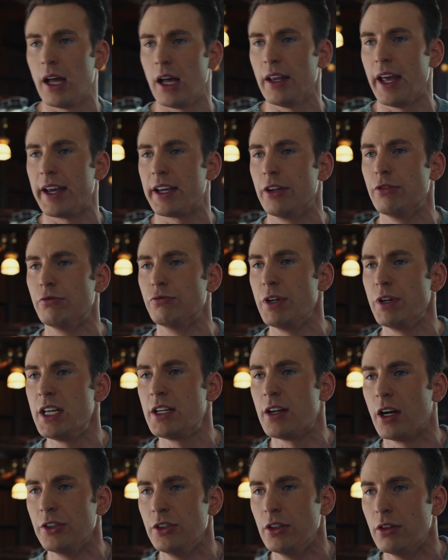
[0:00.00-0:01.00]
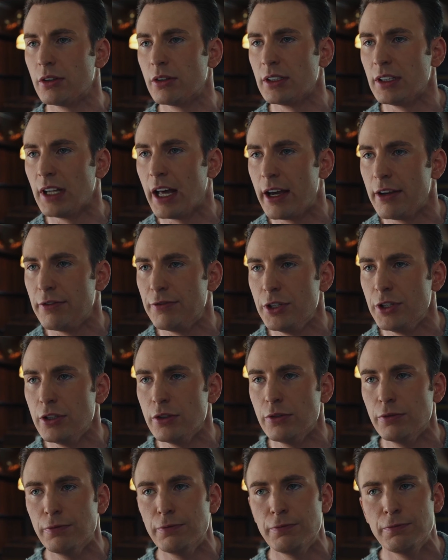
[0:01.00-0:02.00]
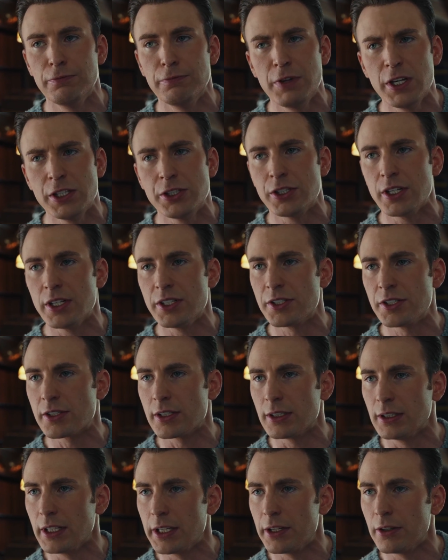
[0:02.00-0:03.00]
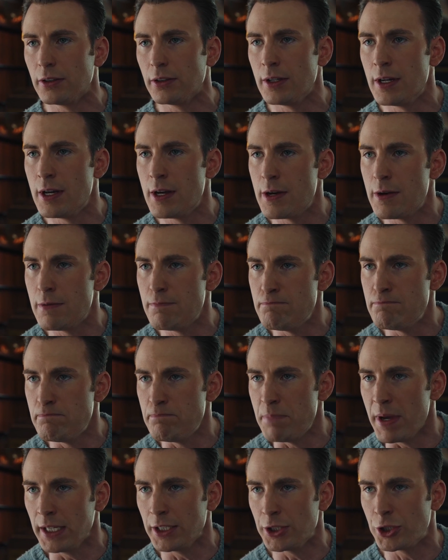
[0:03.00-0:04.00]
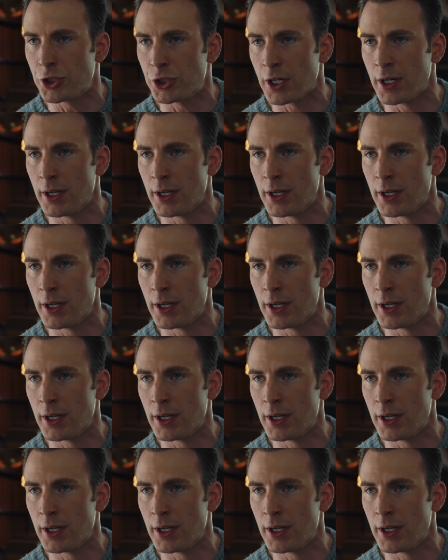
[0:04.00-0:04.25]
of believing you're simply better than someone because of the circumstances of your birth.